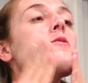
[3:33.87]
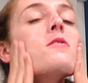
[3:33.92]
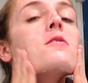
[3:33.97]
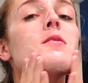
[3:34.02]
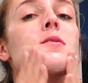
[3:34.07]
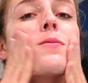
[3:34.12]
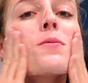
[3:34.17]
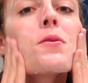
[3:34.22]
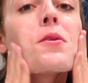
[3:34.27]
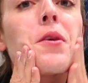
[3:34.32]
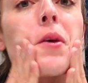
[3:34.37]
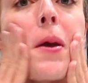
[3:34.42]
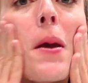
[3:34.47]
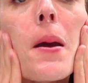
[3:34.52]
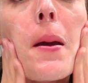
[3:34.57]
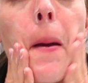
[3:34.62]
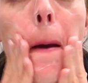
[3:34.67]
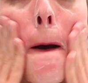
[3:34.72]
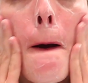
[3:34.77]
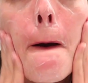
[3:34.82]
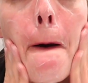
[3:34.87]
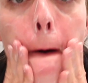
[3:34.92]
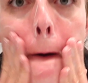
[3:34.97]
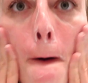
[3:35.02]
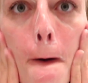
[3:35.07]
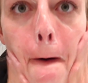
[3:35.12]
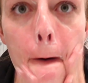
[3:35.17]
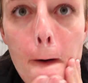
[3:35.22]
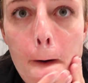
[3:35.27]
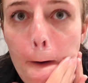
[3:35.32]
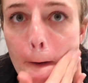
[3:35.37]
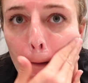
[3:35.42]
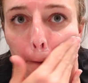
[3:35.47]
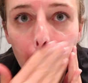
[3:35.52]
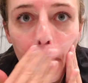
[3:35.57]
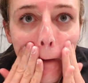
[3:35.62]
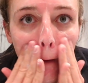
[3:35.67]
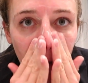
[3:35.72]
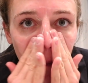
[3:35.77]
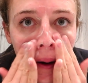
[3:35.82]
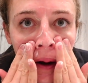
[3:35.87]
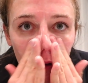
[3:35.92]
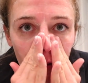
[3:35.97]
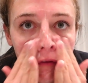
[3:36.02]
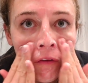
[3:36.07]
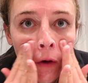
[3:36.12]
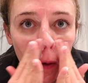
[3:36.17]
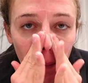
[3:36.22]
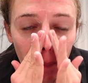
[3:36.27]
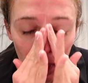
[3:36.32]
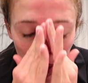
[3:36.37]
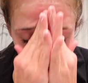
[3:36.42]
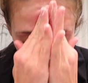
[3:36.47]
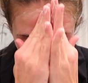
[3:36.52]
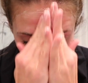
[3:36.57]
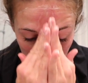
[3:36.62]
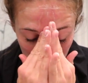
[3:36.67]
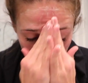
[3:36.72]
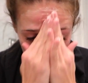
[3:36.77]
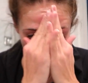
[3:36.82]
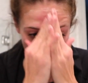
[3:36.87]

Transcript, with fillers: So you can see, starting to foam up a